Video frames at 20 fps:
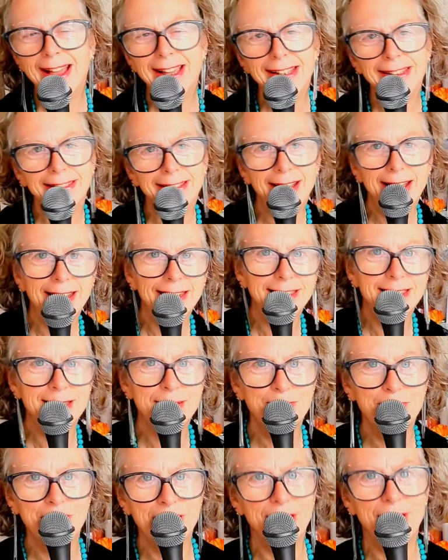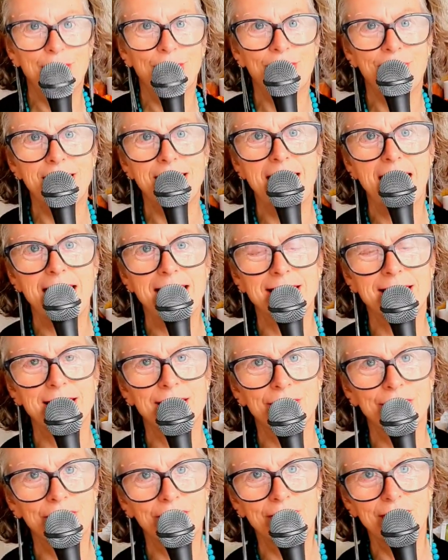I like to be
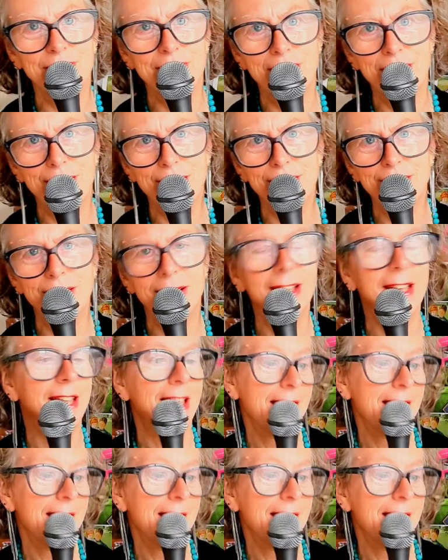creative, you know.